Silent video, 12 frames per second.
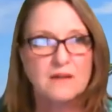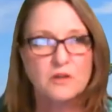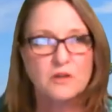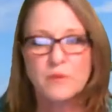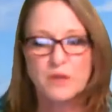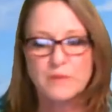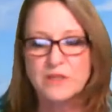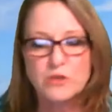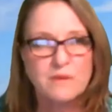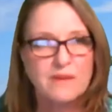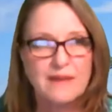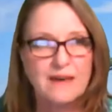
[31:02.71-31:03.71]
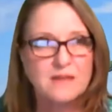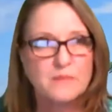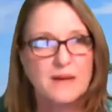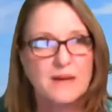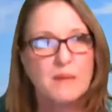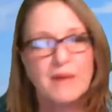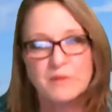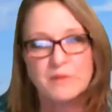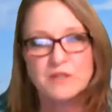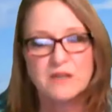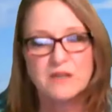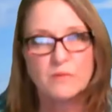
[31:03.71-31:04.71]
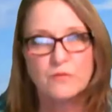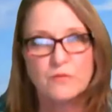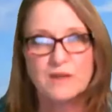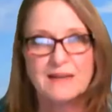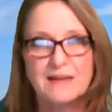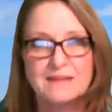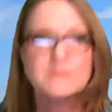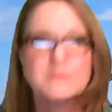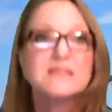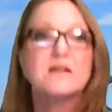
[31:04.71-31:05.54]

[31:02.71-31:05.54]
Don't want to be doing that. But I'm happy to have preferred customers.